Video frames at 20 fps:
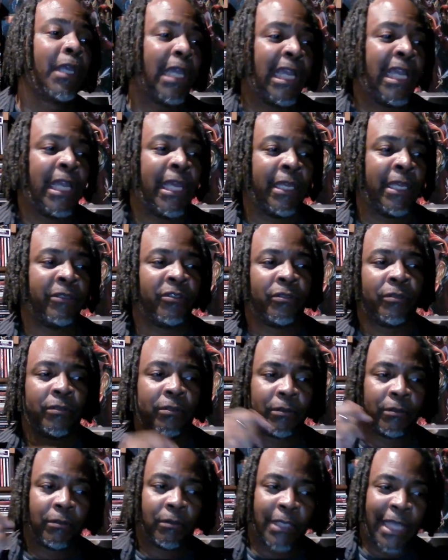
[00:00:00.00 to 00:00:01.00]
and
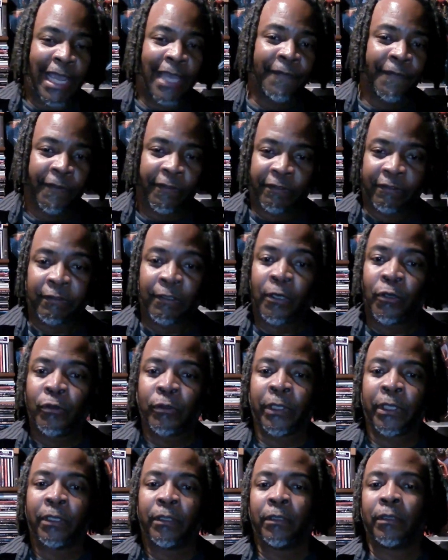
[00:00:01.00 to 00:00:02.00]
had the
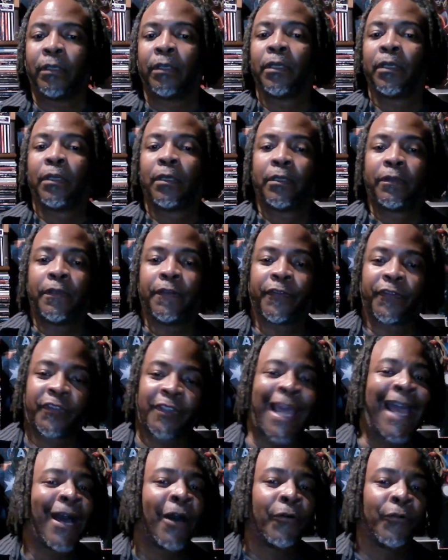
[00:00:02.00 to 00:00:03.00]
slogan, the
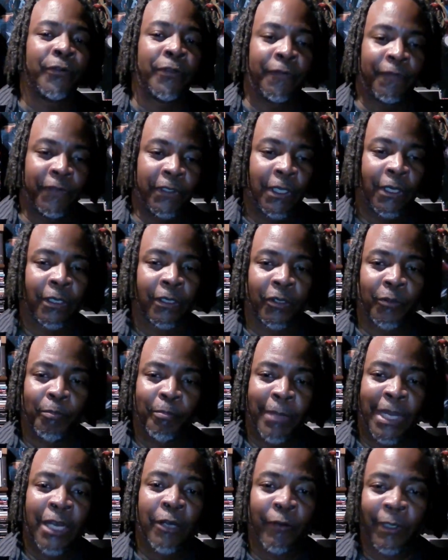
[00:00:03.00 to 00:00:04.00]
sound of young
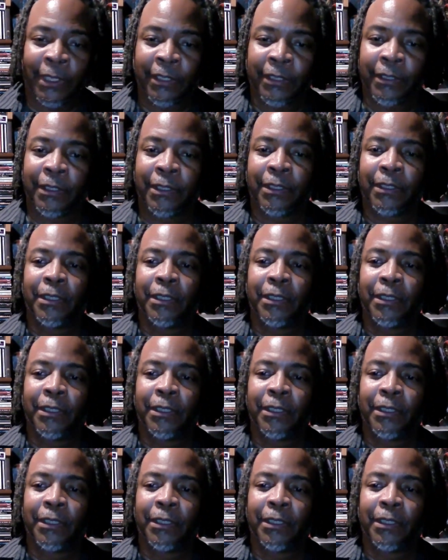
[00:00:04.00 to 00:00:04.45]
America.